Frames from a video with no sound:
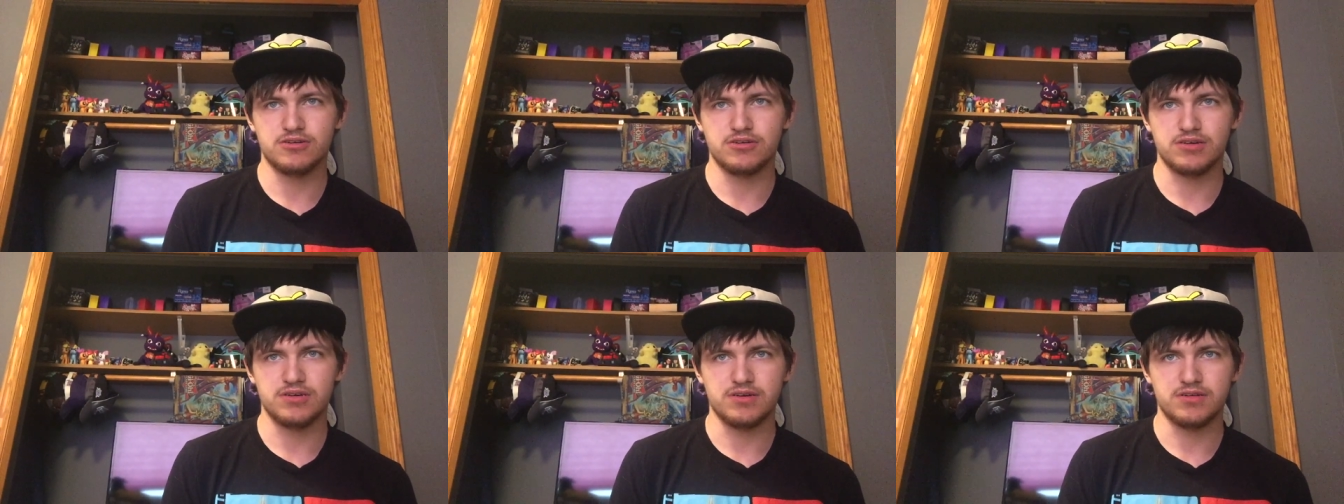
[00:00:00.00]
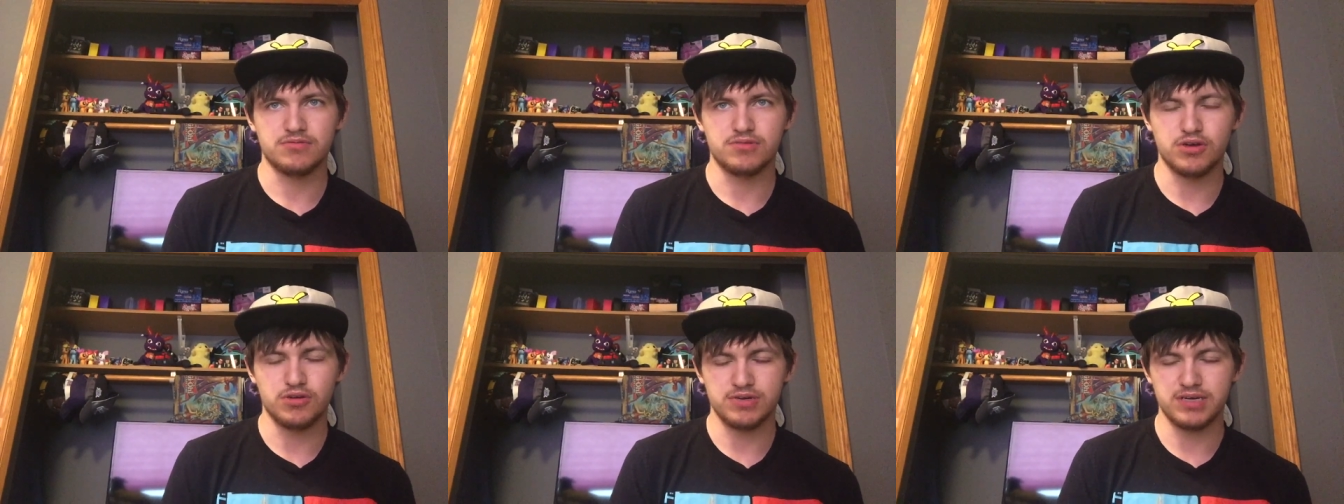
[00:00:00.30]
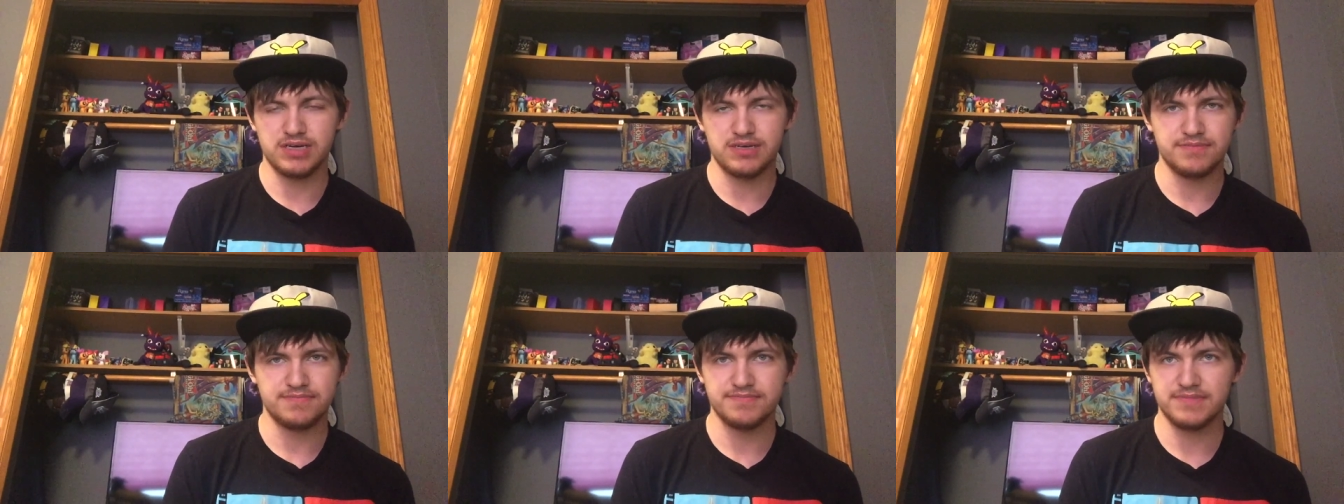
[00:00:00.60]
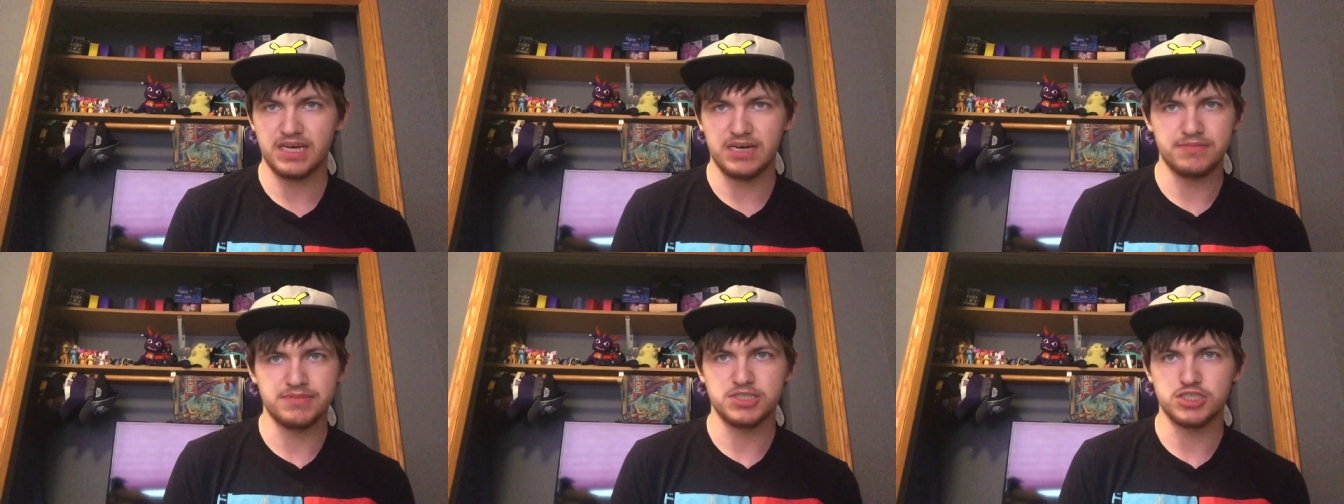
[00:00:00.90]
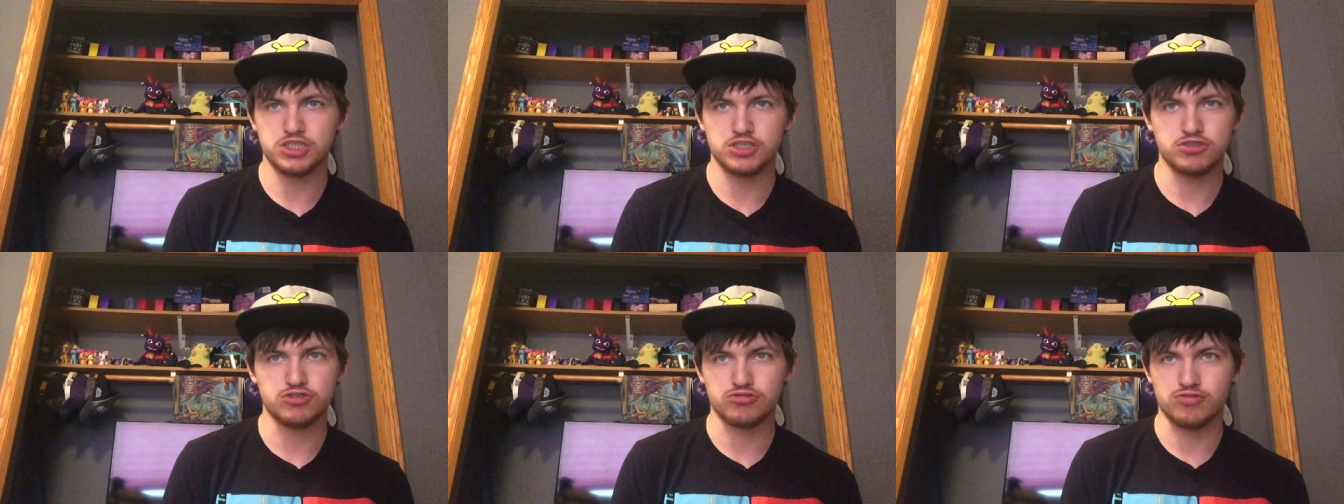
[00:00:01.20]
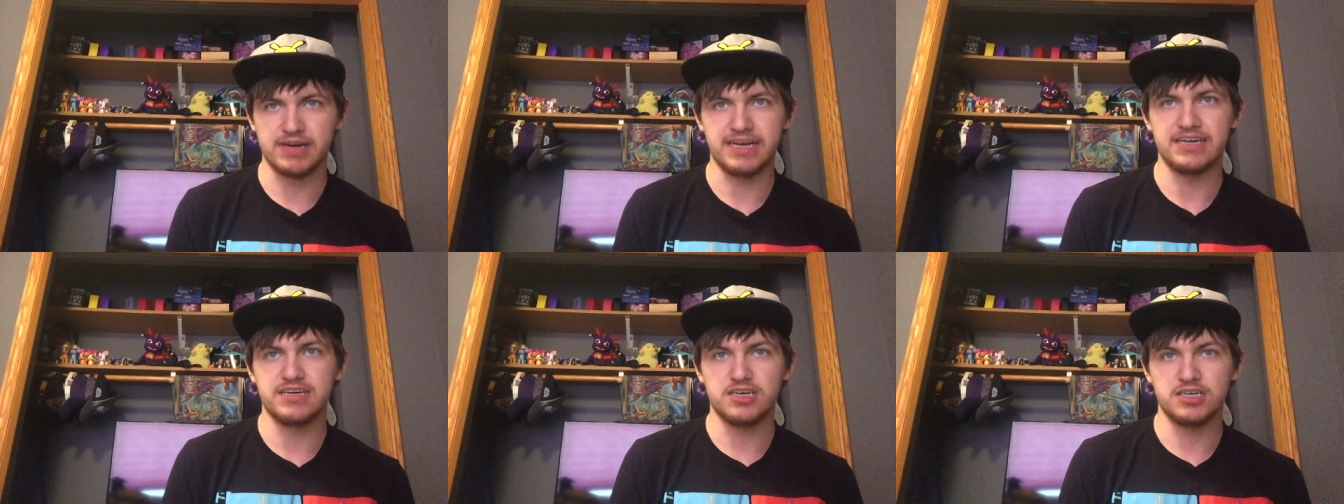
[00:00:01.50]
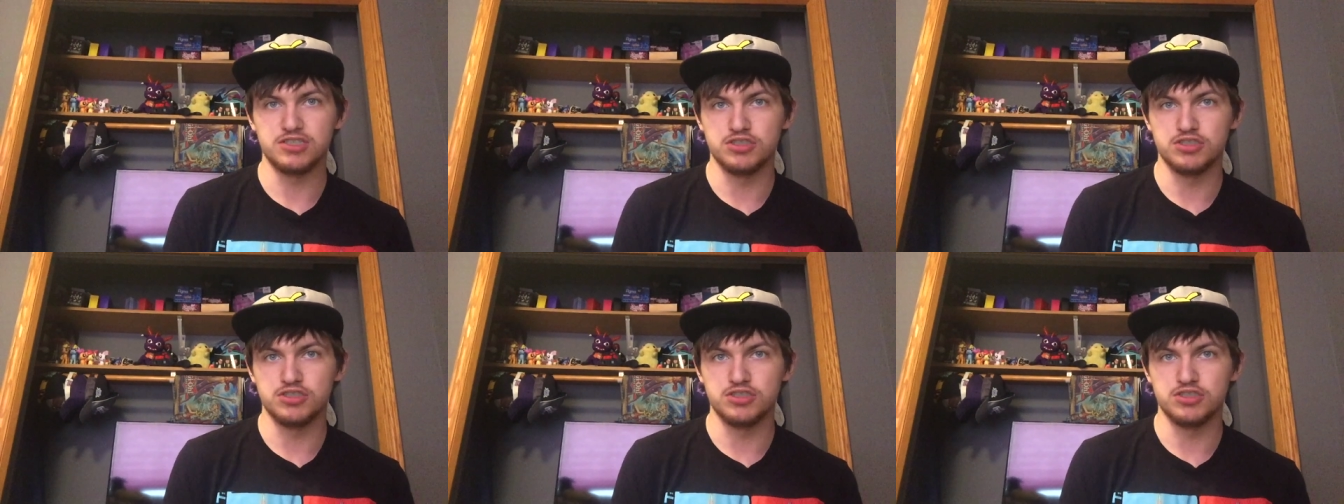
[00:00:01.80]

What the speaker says: or a Rhoda, that would be just great.